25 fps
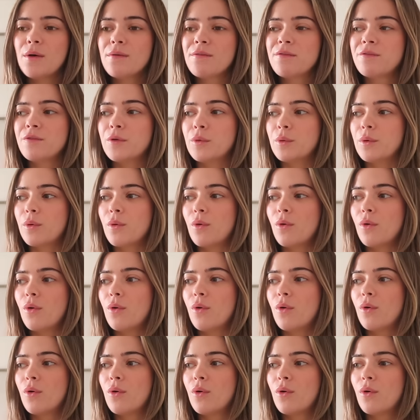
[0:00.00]

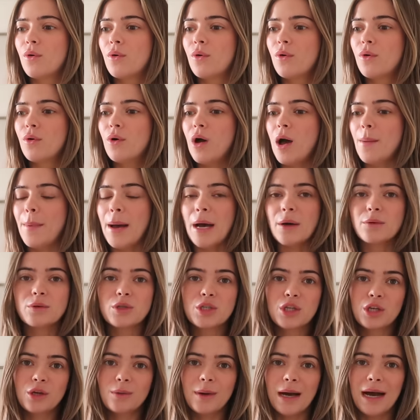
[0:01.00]
for
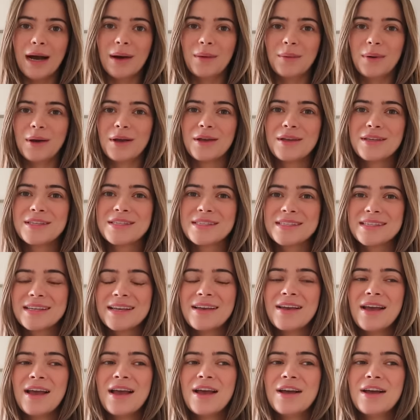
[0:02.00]
about 2 hours,